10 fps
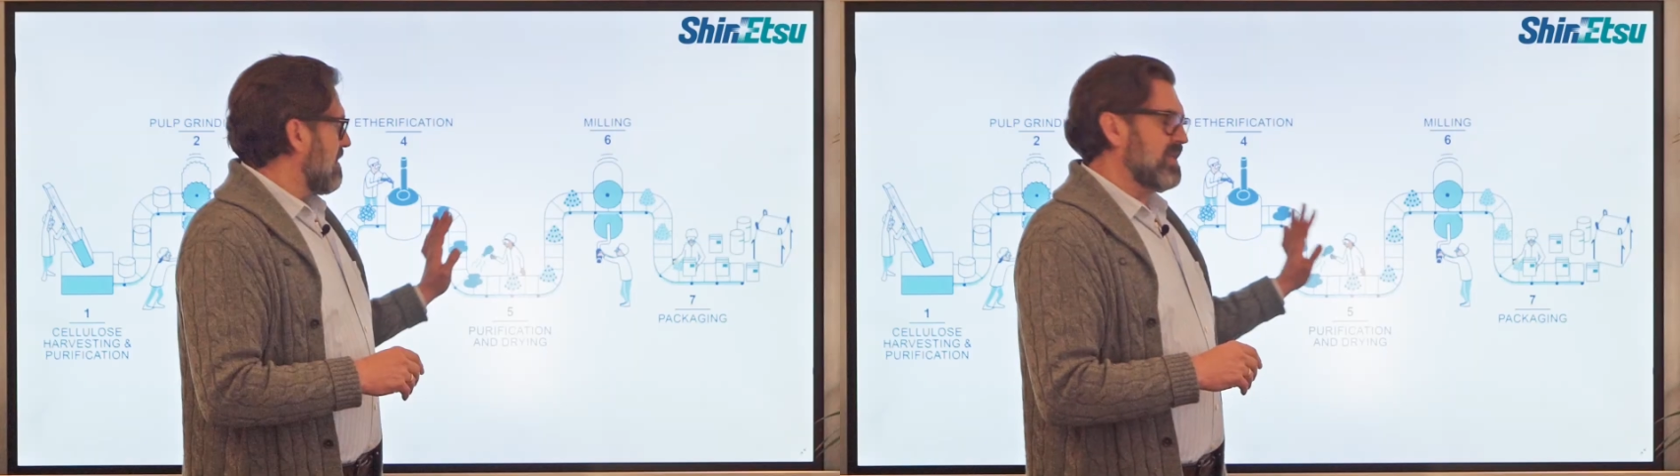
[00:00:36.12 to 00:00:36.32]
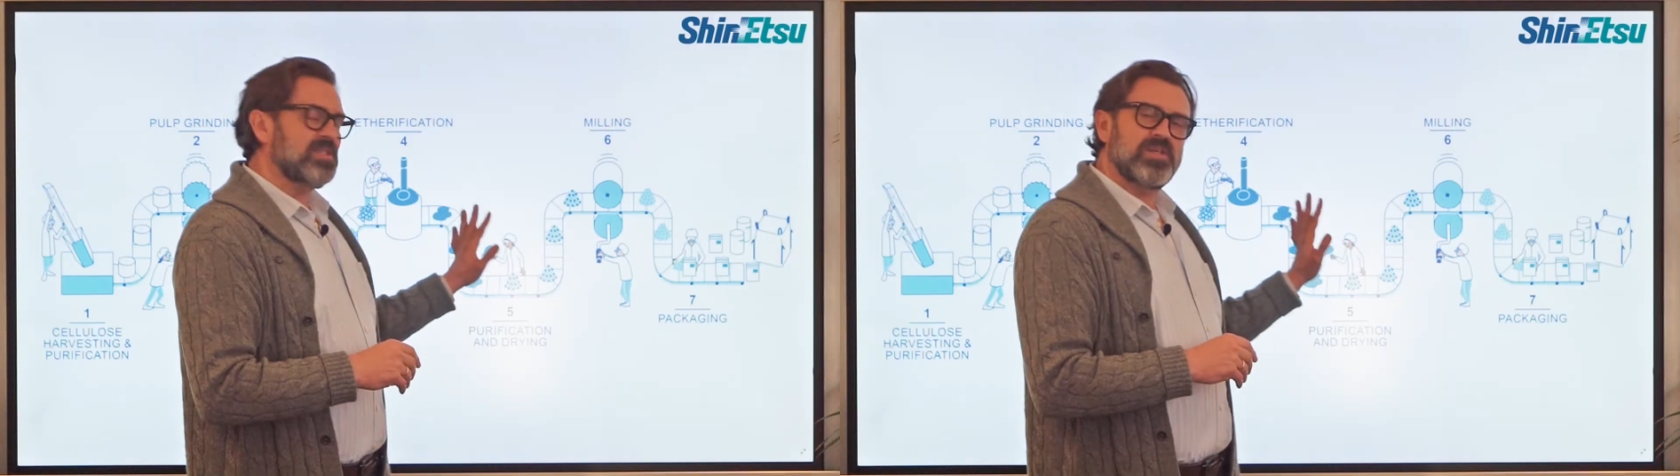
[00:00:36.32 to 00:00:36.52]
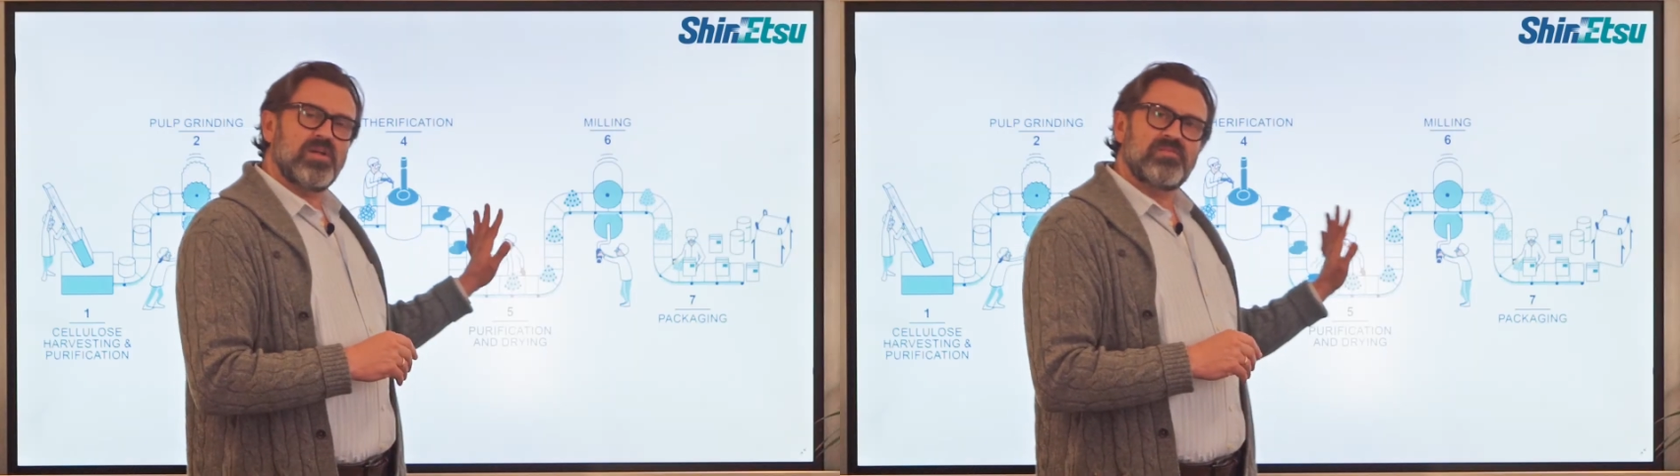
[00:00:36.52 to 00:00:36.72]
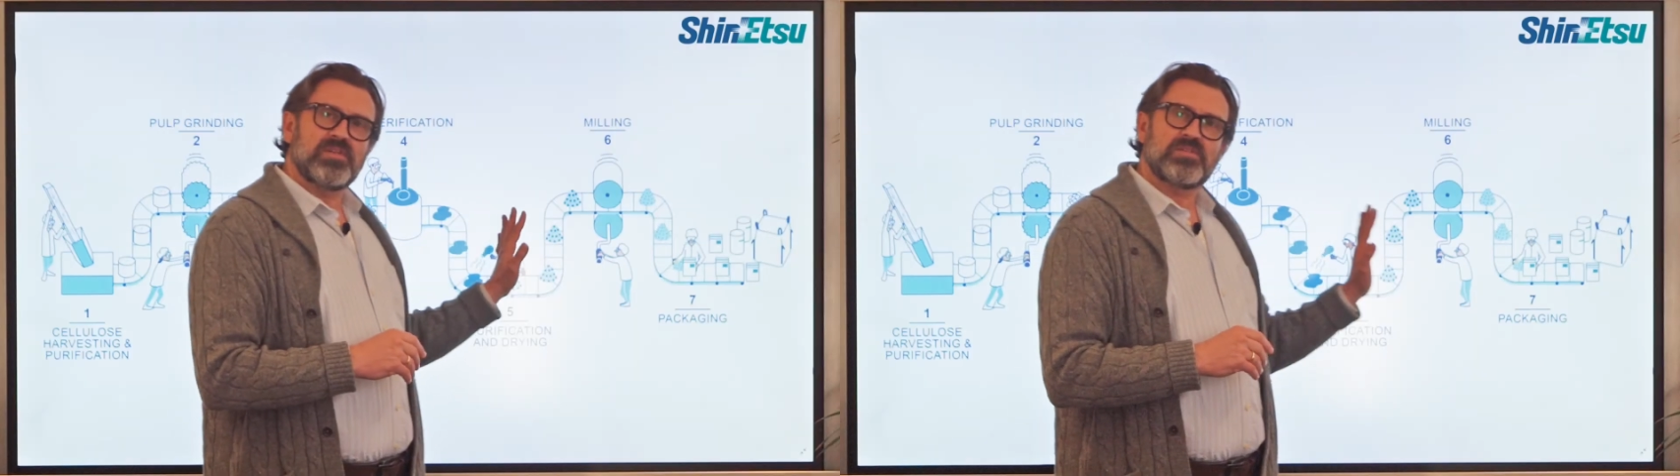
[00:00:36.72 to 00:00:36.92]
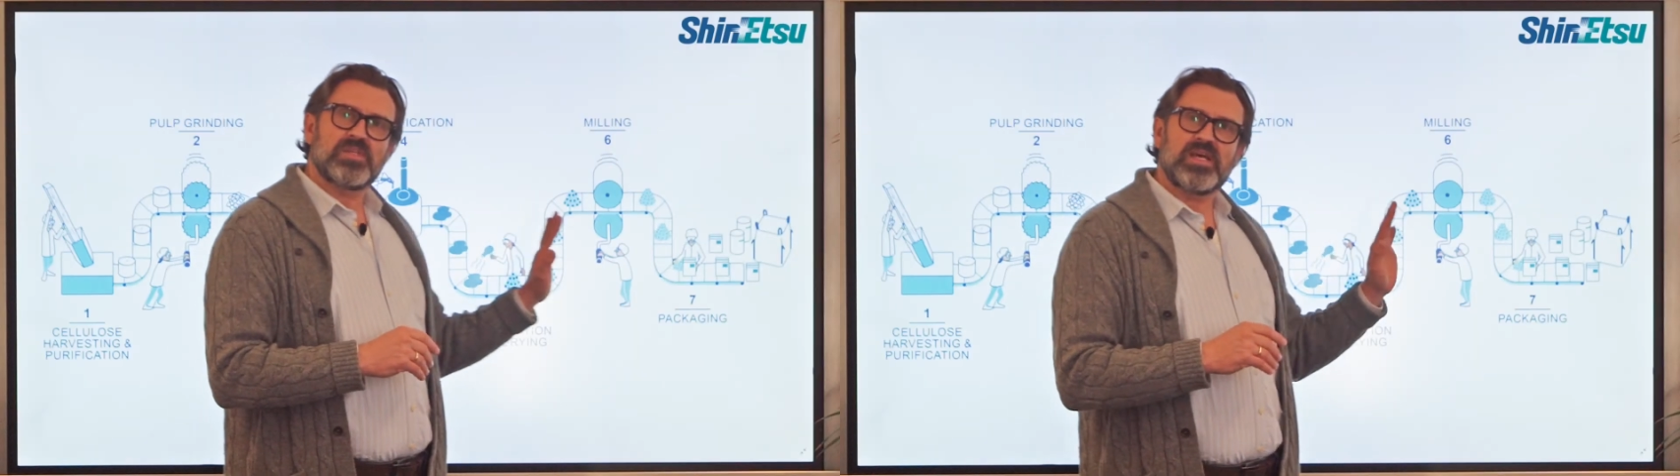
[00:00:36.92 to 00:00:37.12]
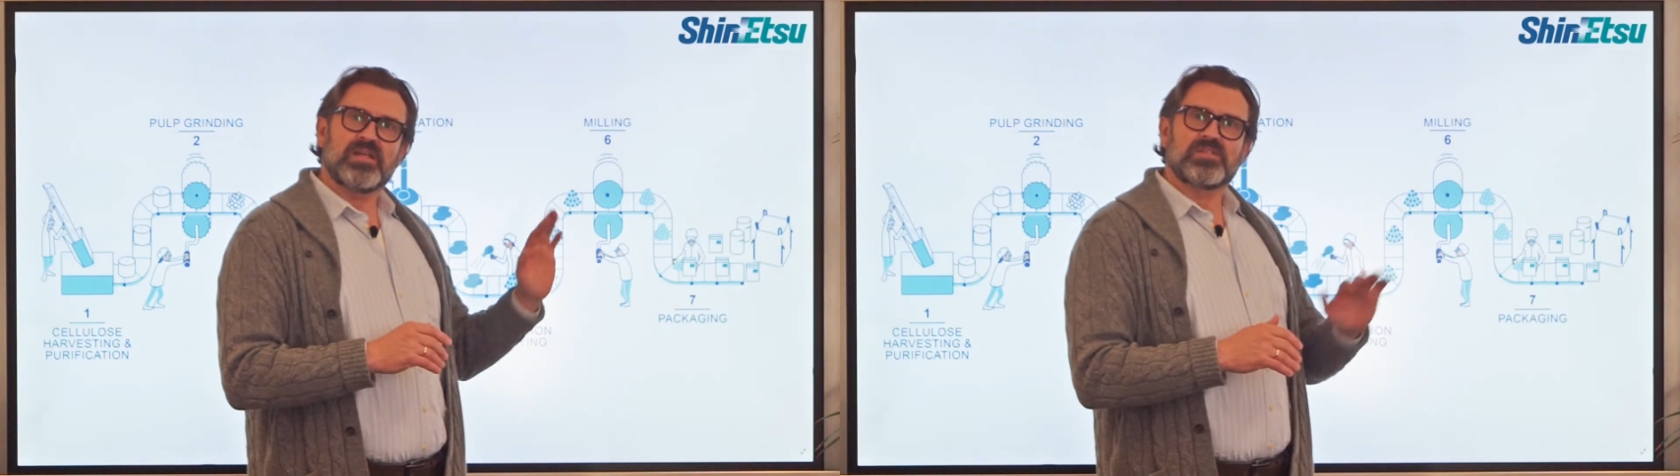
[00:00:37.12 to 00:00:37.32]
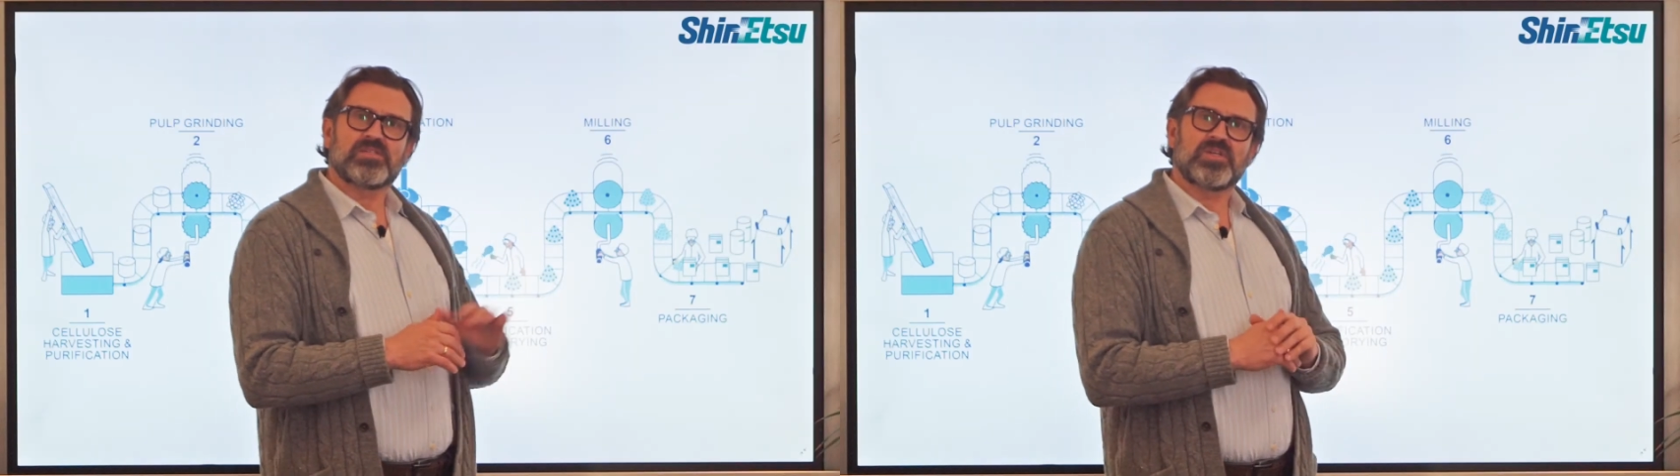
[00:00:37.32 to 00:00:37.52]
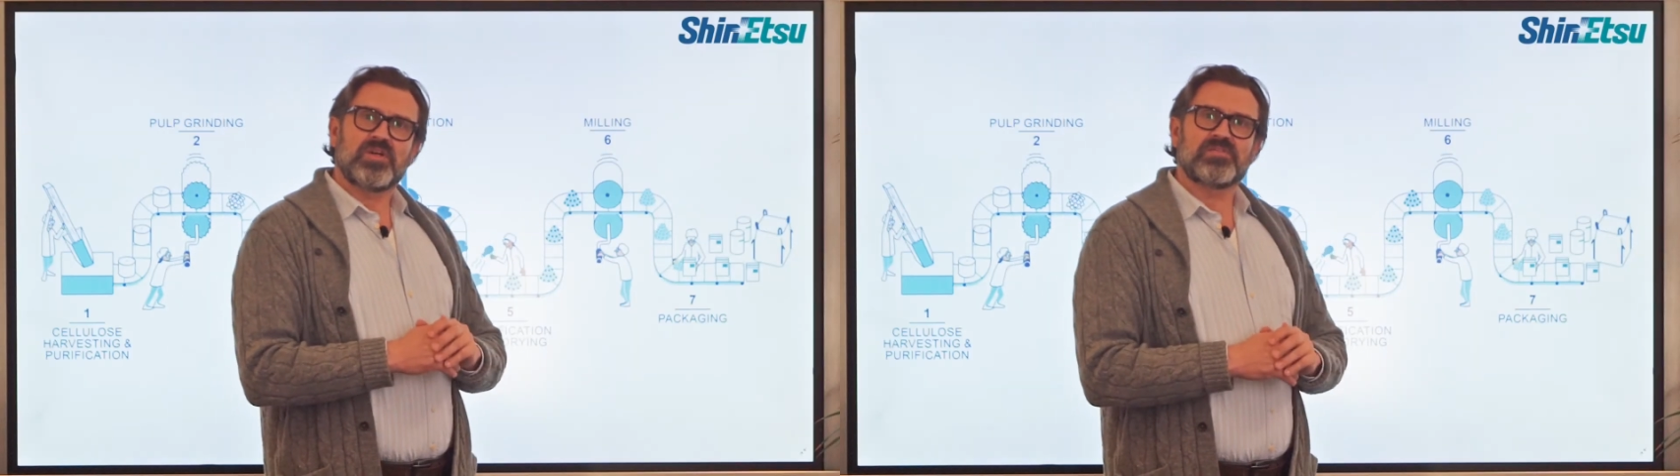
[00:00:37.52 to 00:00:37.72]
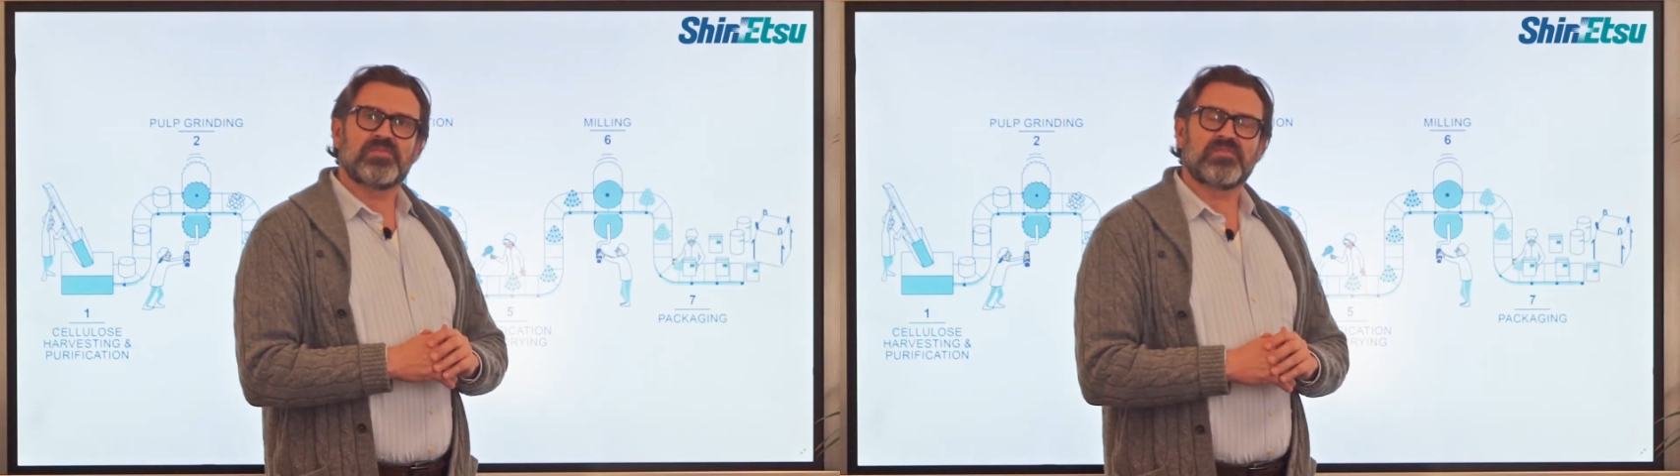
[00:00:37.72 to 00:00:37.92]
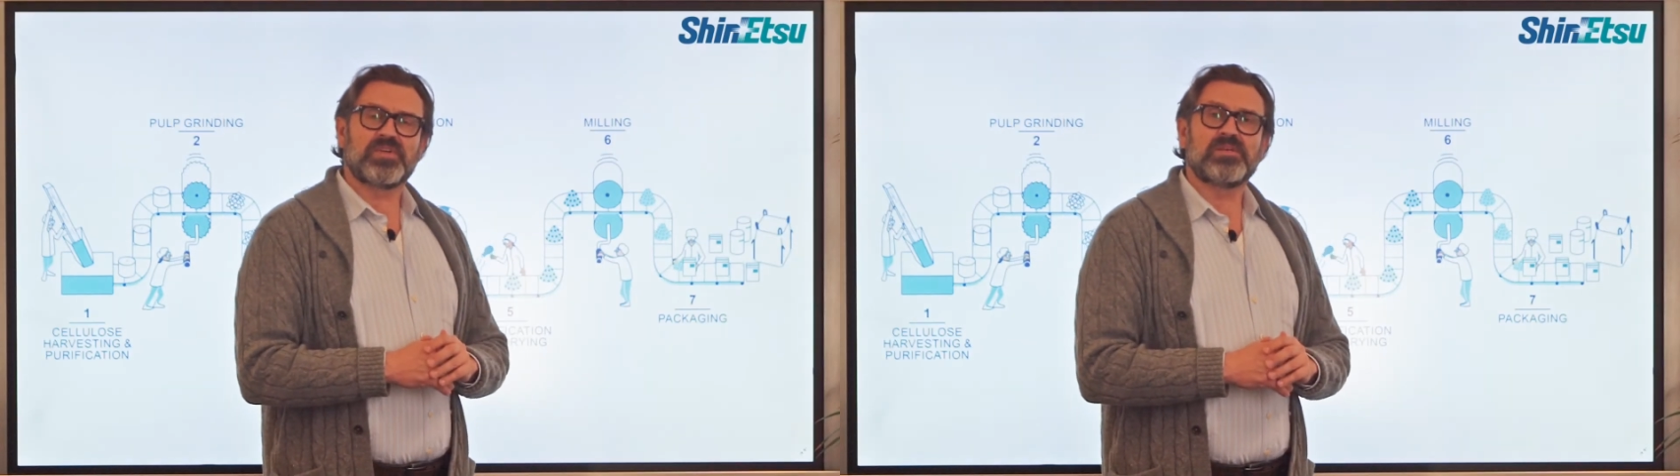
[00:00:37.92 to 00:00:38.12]
This solvent and
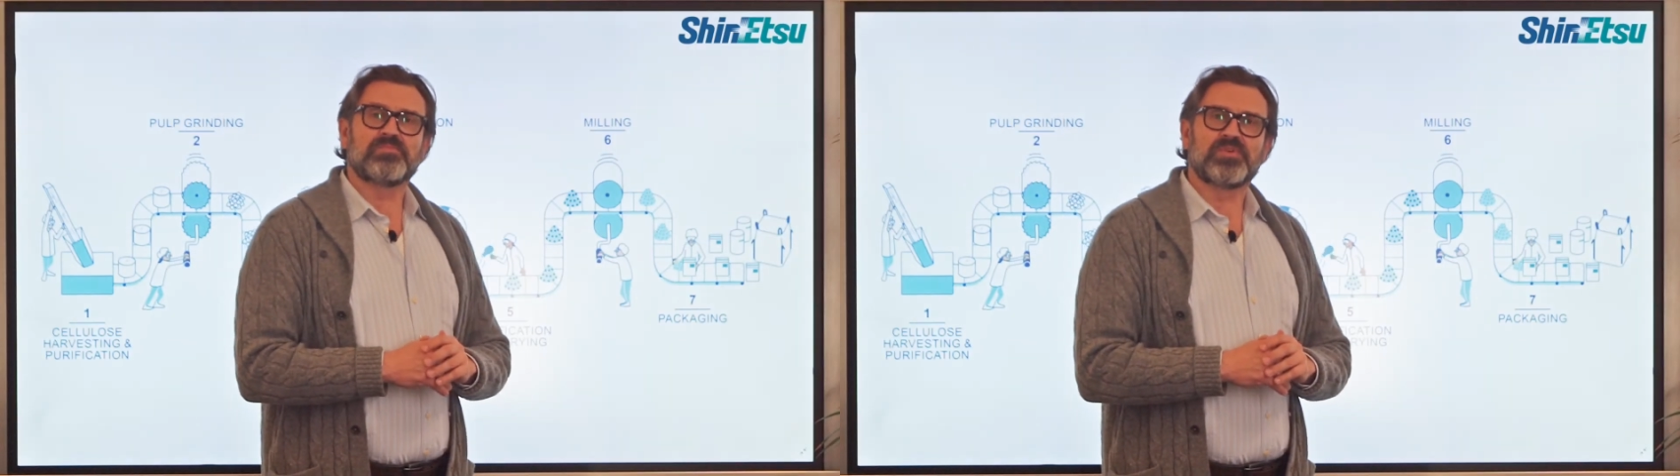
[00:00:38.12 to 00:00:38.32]
salt-free